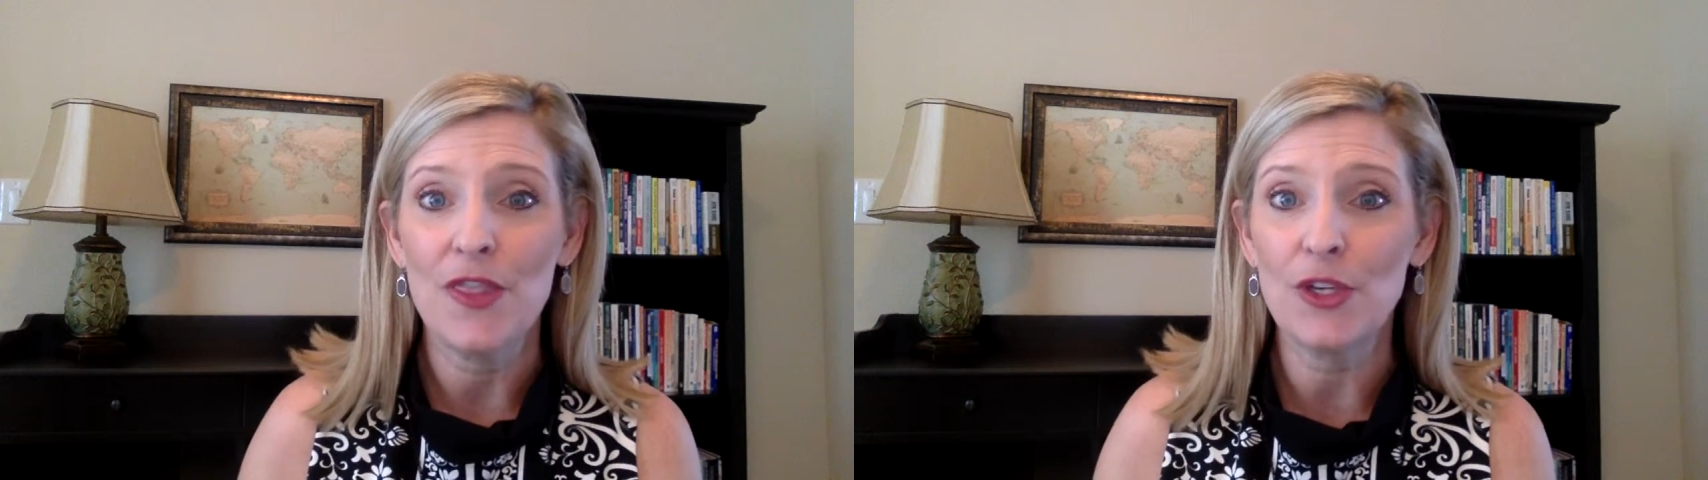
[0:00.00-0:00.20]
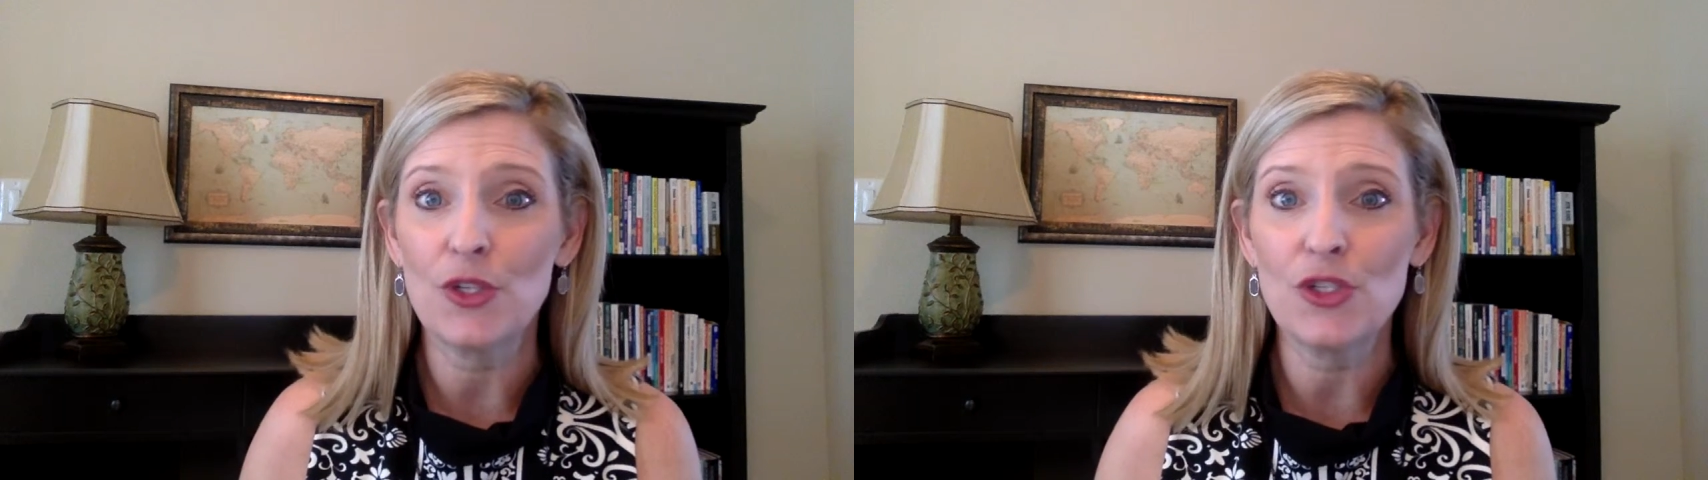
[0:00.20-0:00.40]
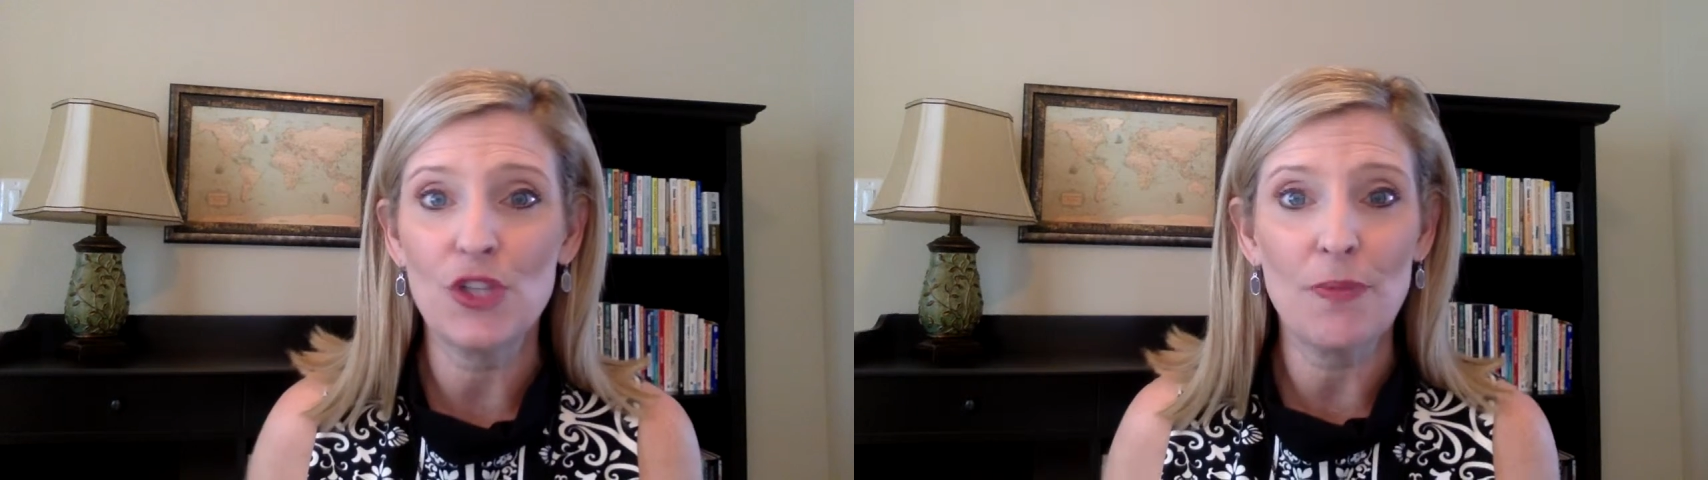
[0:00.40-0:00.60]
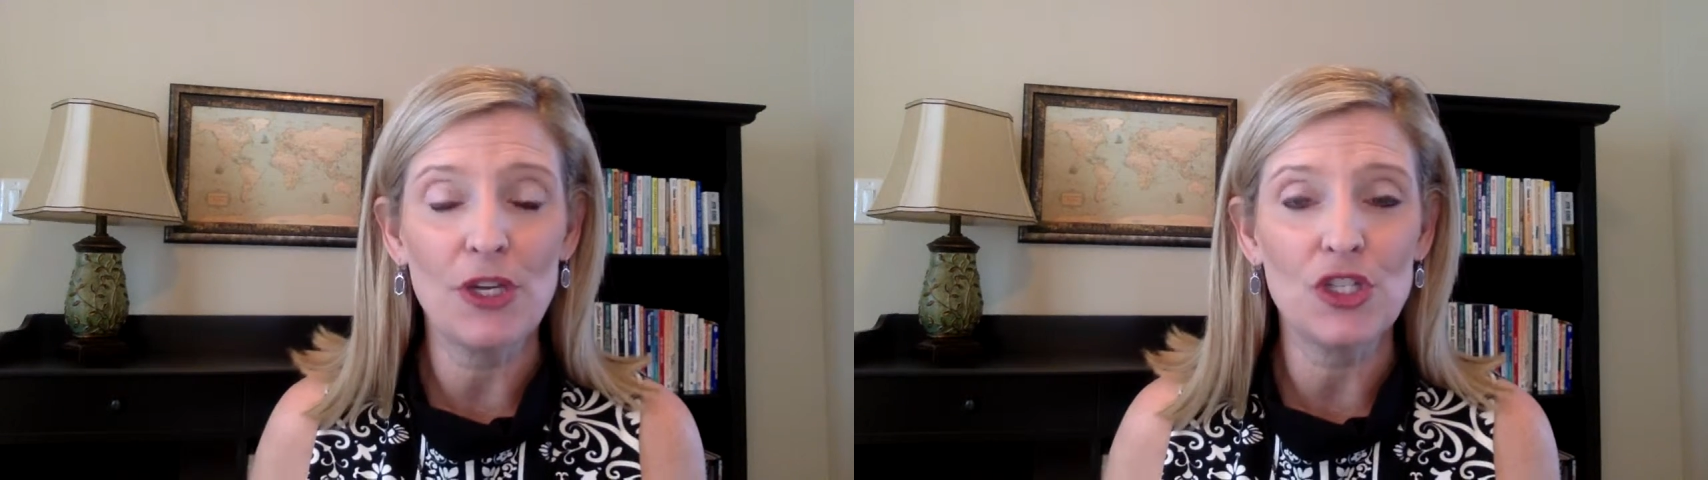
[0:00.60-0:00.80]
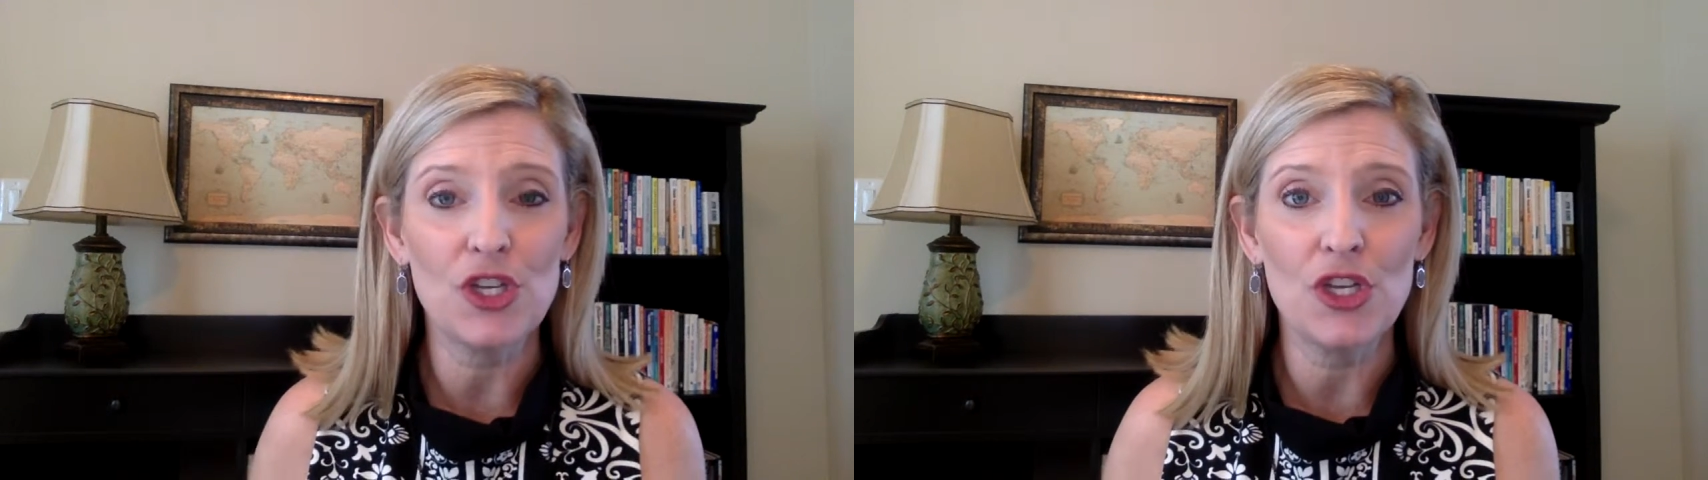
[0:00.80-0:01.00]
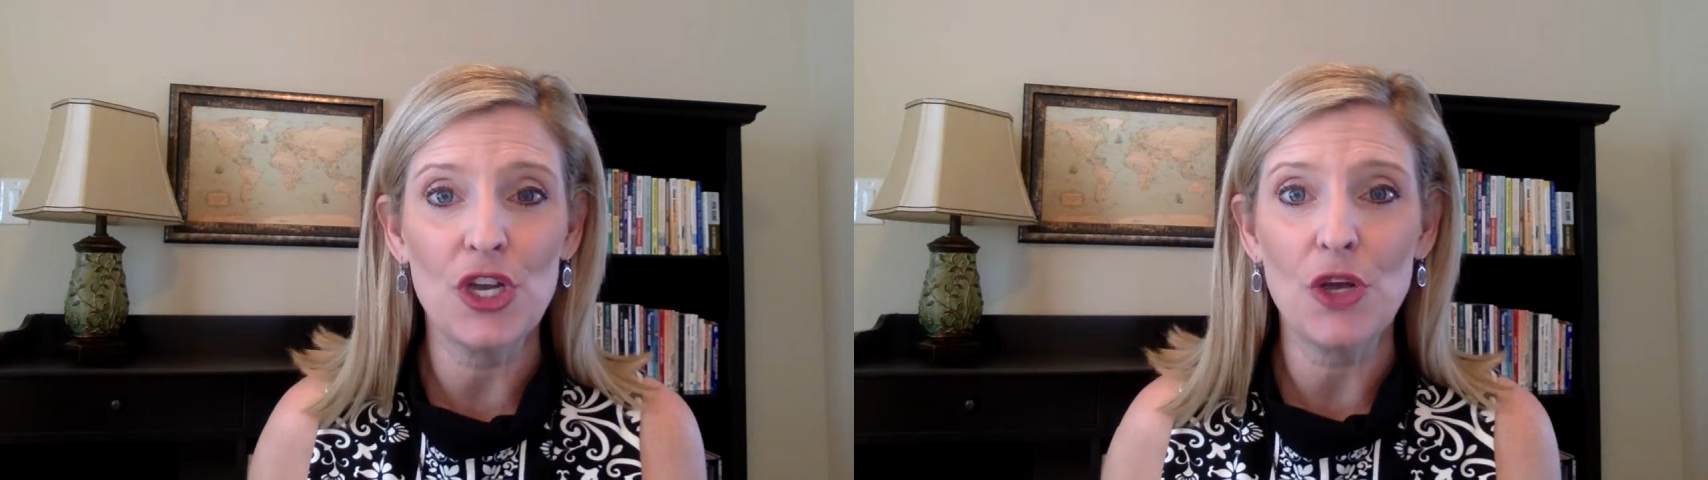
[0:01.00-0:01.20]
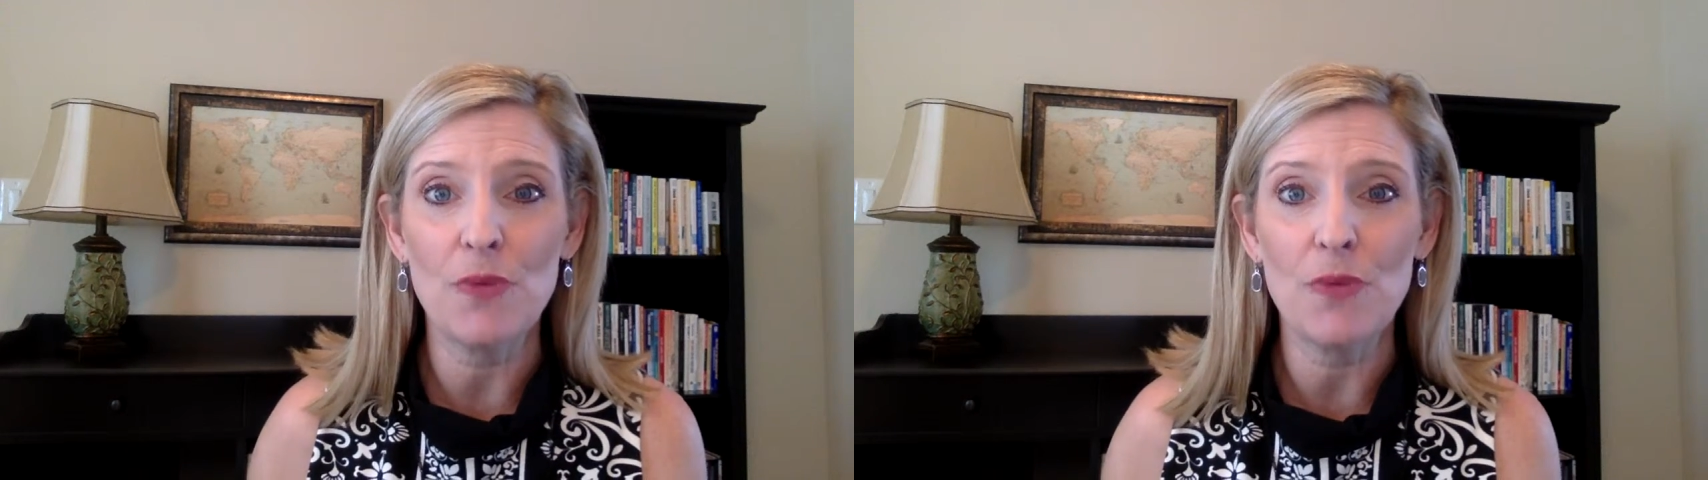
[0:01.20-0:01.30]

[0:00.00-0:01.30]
There's so much to know,